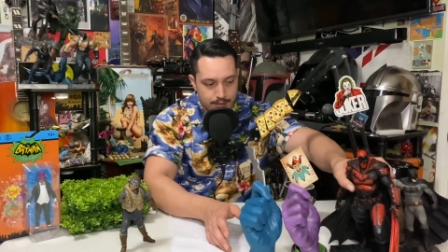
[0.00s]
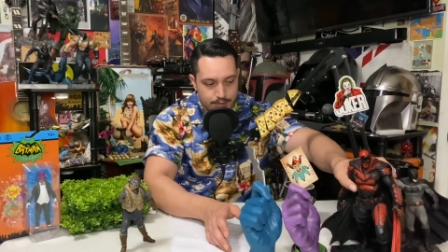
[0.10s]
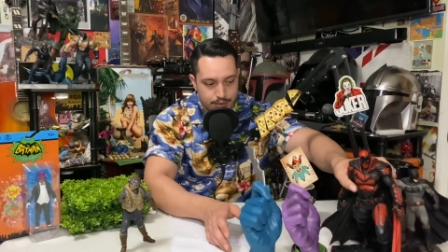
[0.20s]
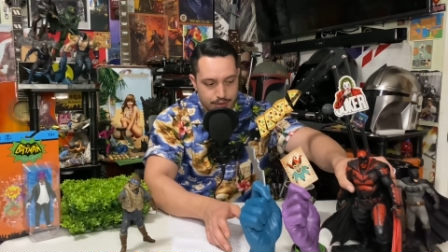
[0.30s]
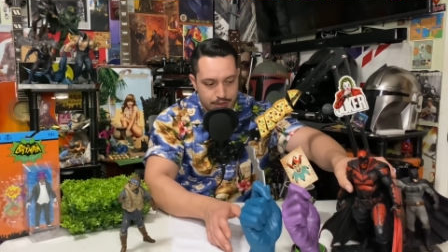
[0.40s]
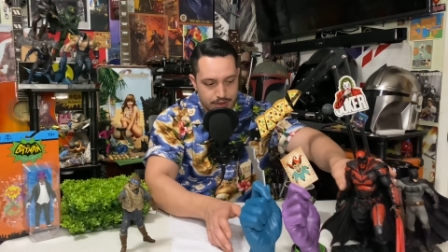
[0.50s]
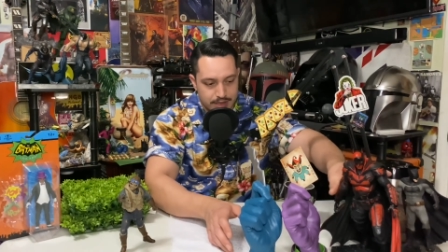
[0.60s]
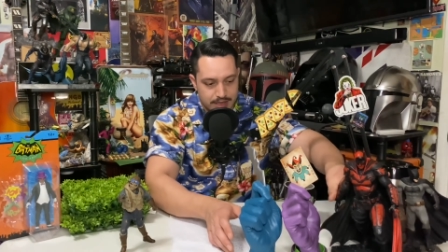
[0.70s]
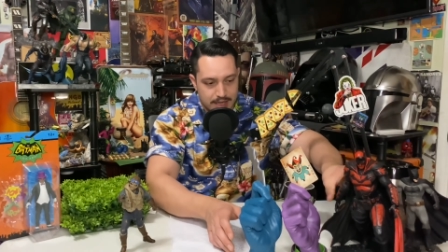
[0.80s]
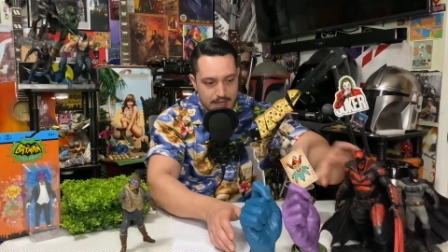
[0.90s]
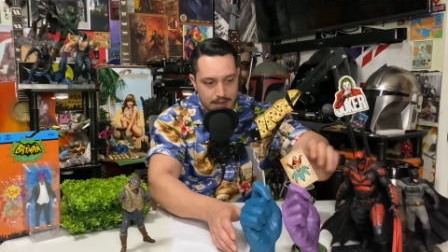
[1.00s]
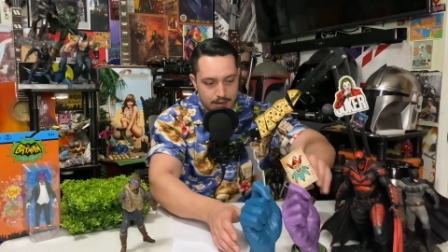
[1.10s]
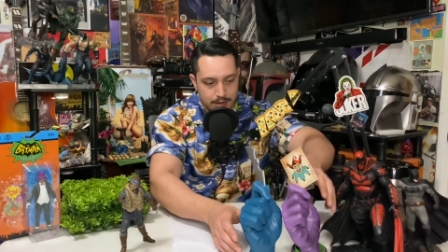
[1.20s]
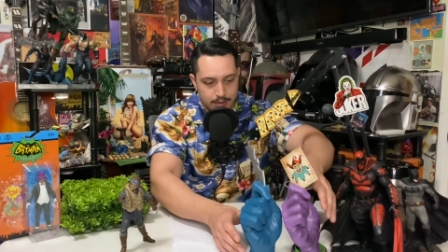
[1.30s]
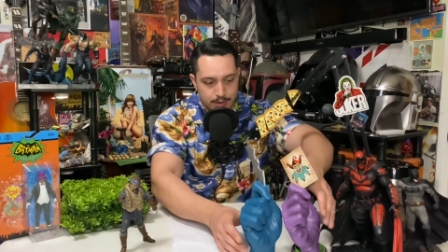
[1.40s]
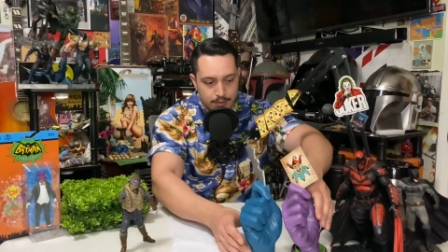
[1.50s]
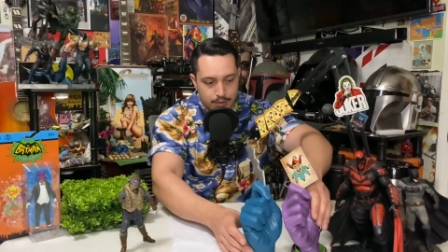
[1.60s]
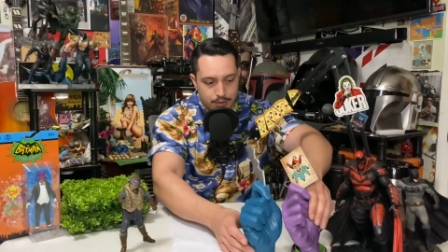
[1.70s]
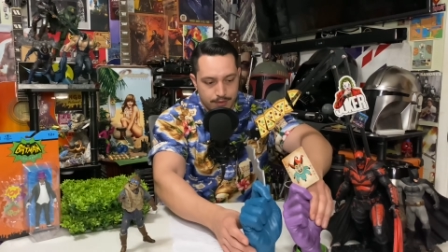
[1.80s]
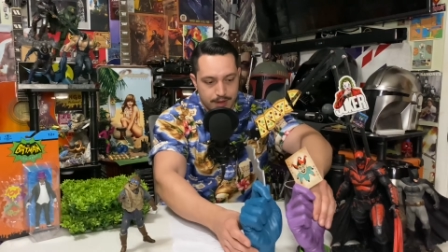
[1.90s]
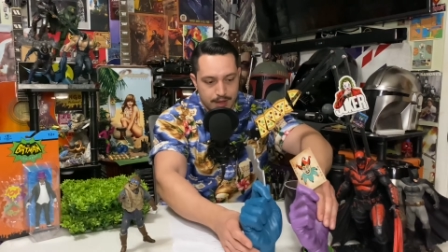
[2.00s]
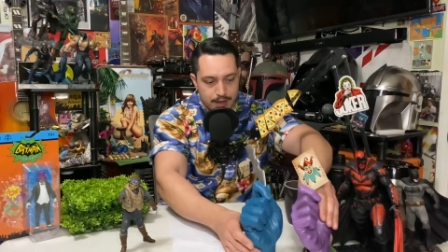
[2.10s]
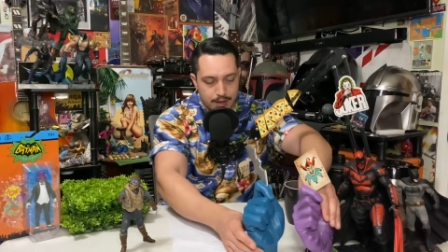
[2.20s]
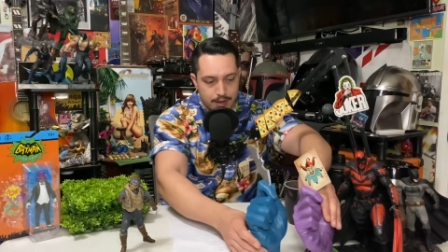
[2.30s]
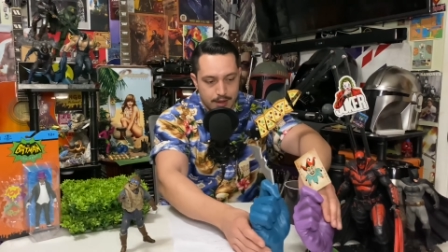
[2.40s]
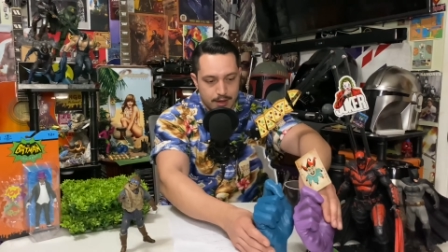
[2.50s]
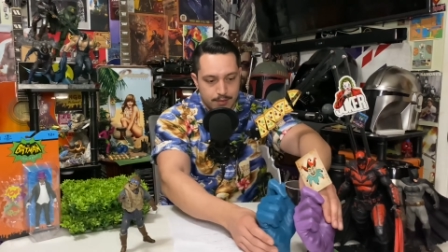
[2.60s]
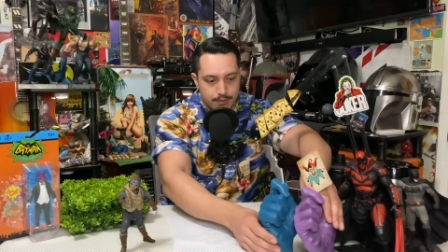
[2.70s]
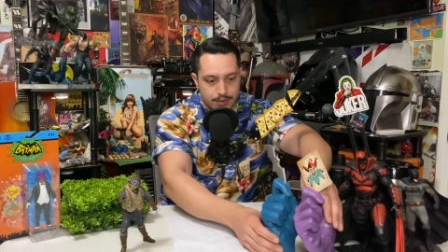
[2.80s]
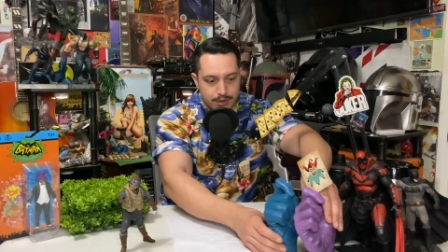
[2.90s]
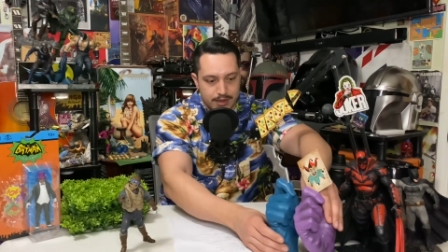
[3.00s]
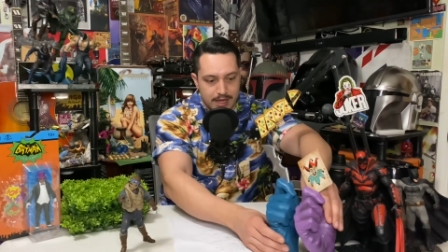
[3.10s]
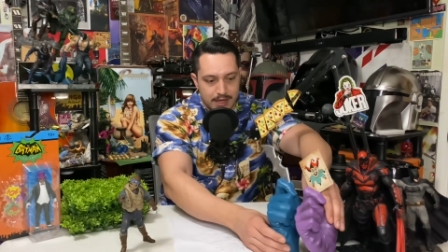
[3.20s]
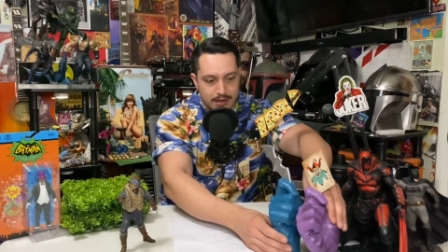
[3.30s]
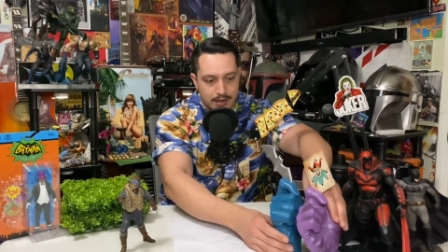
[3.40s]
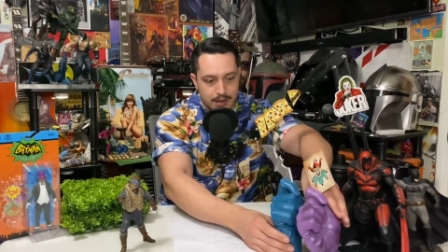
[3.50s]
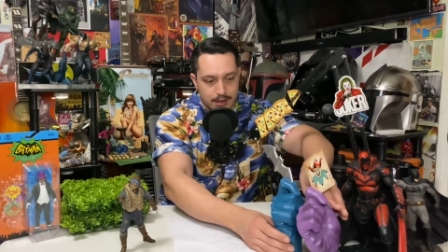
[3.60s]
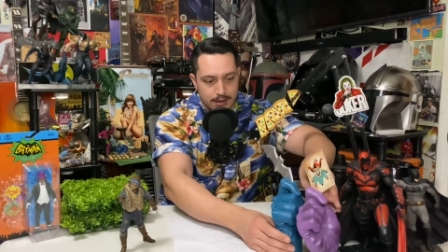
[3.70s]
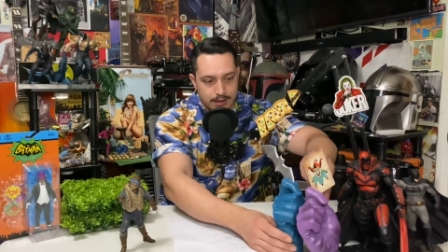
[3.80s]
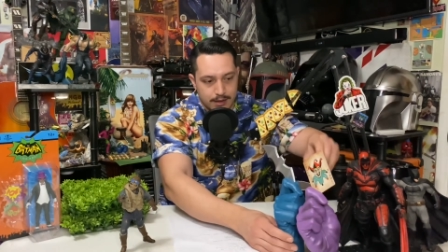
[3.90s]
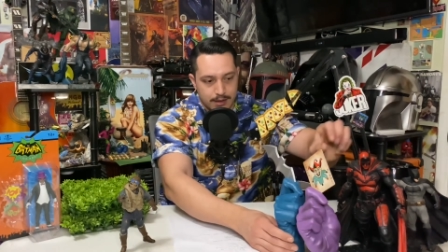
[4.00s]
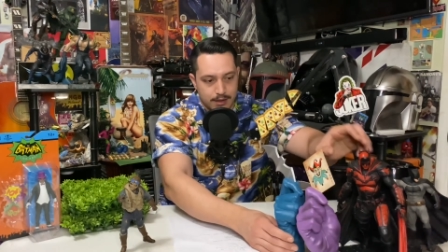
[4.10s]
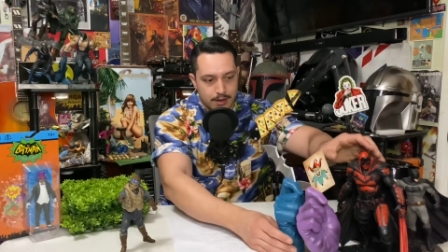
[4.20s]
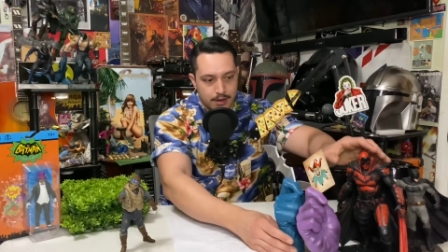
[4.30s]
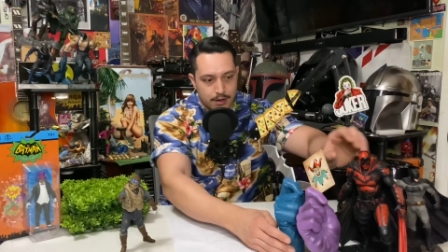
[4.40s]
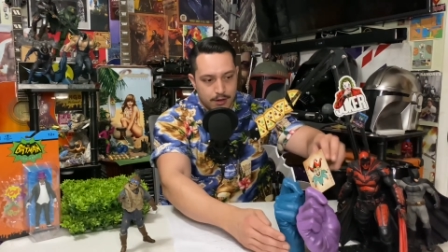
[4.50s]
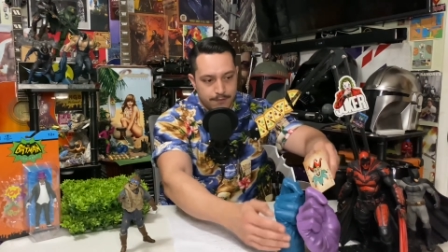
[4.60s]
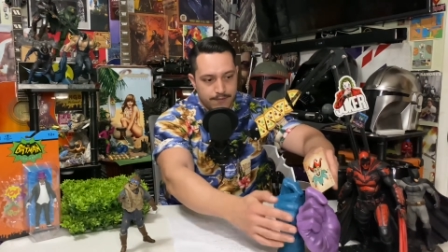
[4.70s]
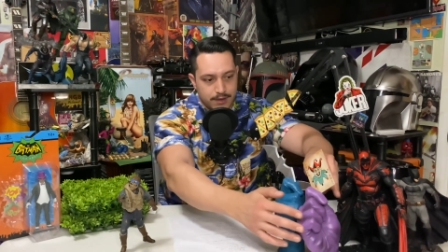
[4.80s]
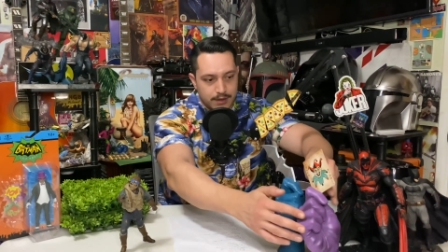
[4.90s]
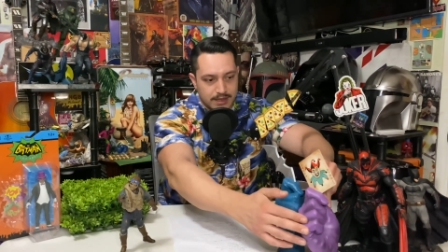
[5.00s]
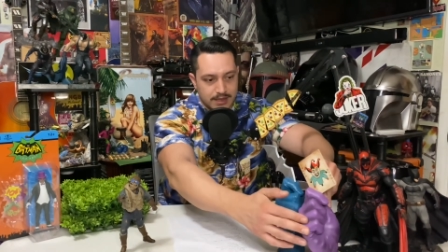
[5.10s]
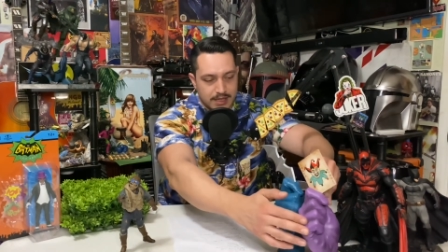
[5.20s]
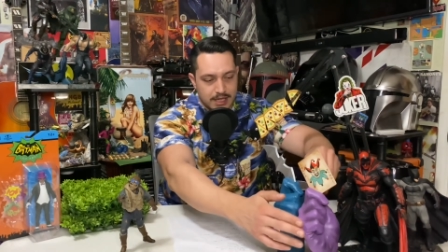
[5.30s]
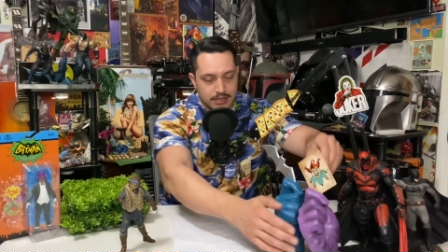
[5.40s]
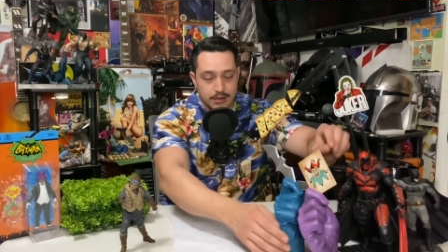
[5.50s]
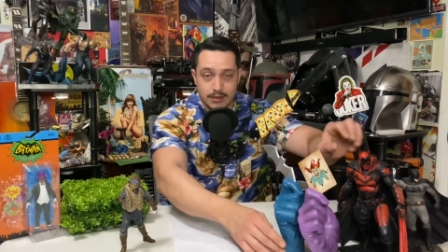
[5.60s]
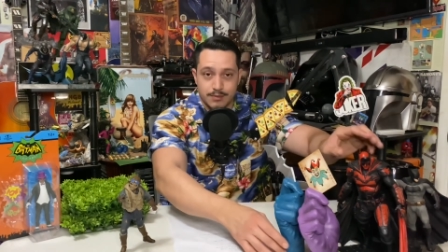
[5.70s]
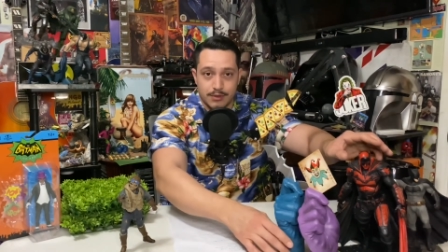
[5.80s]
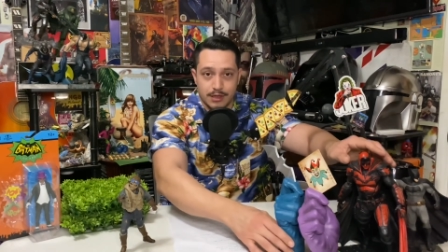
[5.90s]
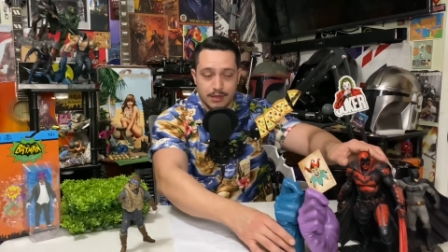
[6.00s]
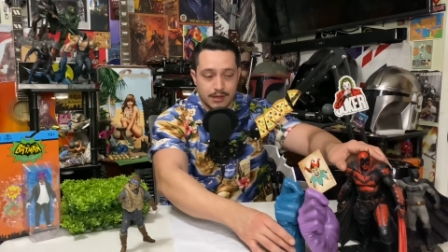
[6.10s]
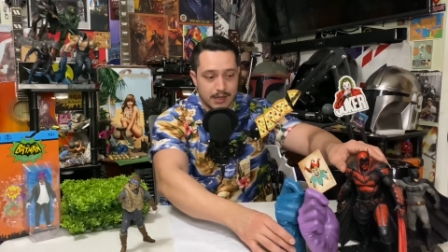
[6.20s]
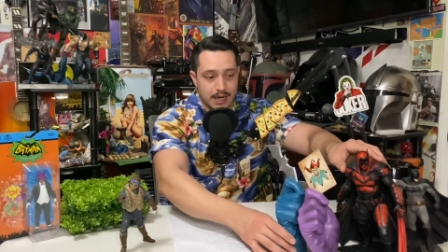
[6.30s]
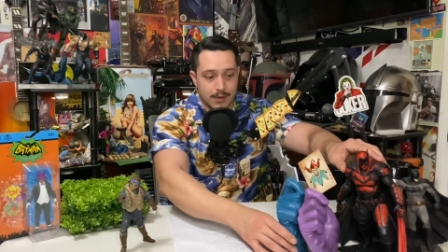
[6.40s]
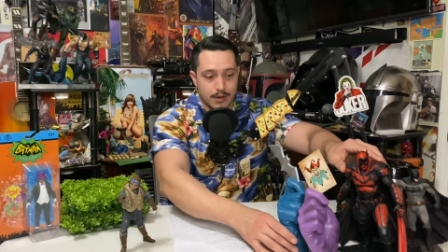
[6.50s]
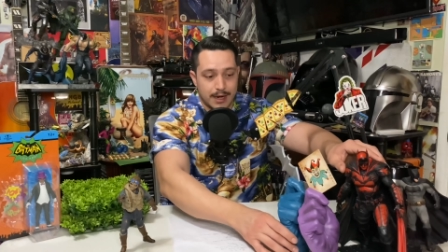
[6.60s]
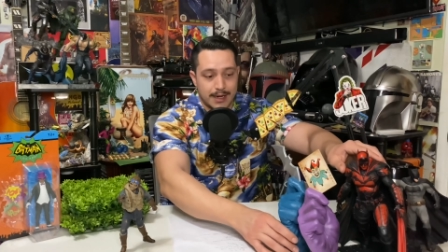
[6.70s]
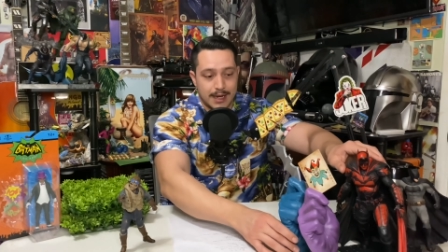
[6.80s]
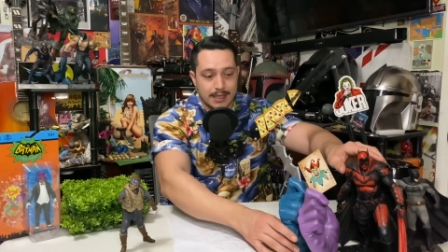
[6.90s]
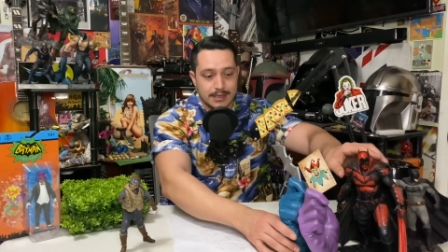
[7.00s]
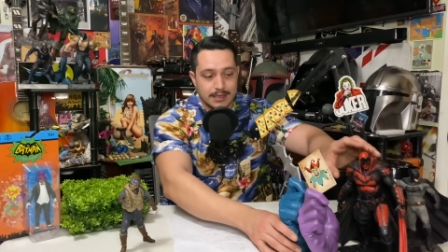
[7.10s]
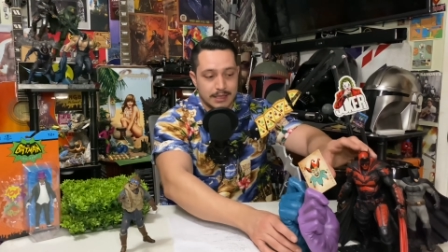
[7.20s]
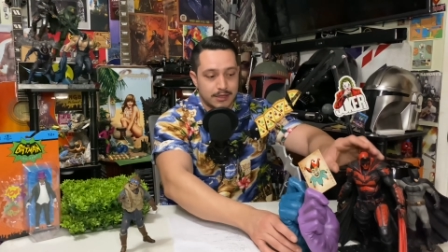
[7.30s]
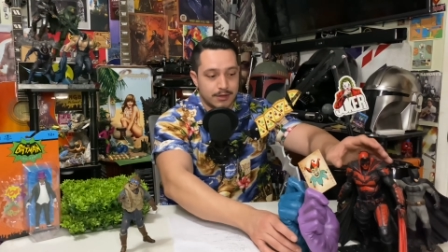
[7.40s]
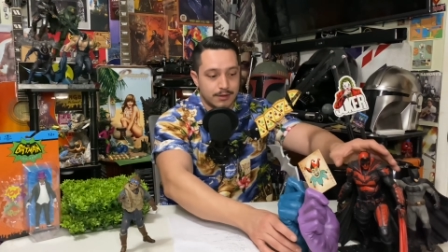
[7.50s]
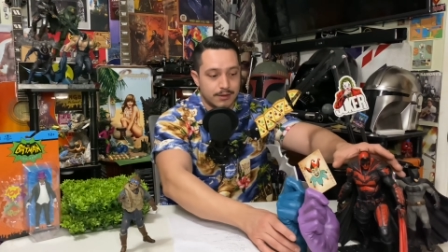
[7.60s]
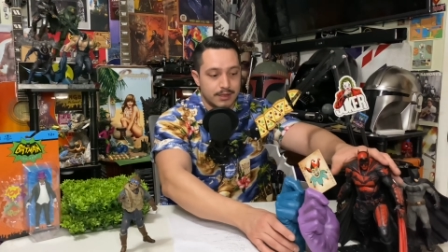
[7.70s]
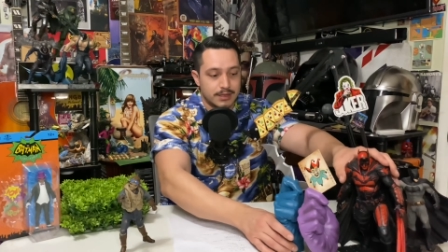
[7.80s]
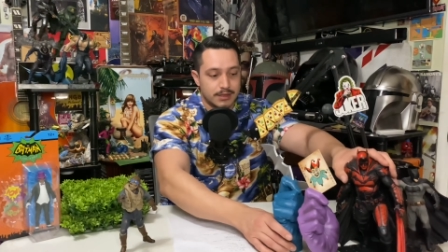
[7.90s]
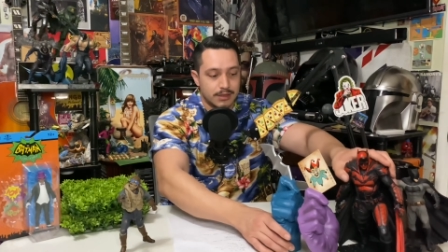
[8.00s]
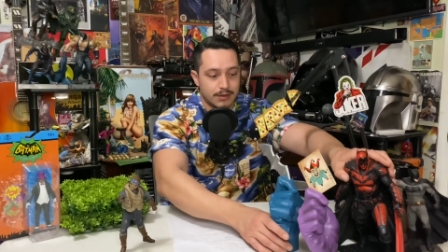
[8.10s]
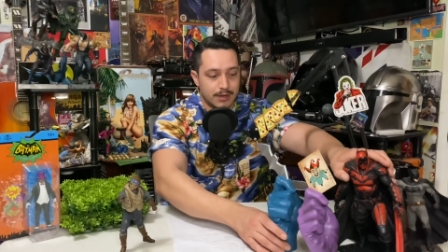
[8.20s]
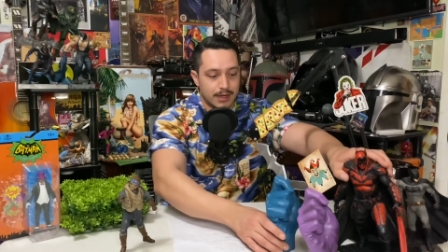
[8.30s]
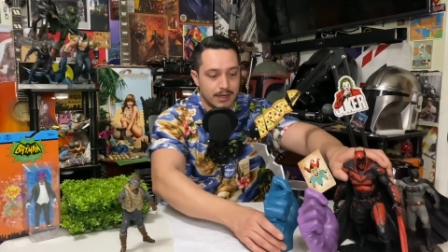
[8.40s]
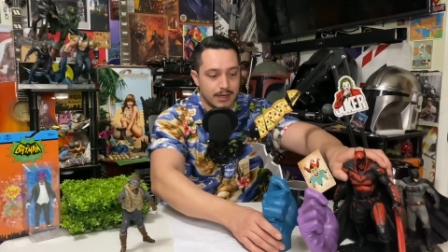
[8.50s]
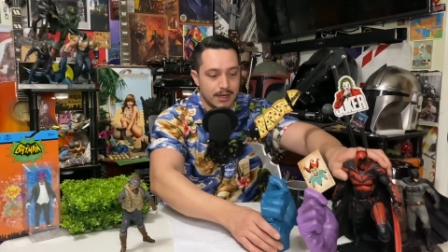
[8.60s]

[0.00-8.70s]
push this guy out a little bit more there, put that there, and hopefully this actually looks pretty good on camera. I can't see currently, so uh,